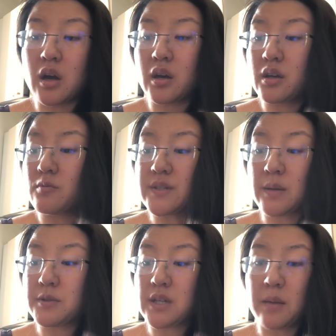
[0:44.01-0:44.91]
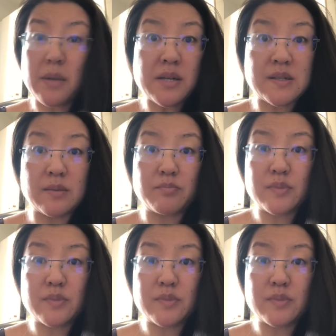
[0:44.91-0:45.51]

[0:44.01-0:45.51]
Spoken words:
I was able to get medicine.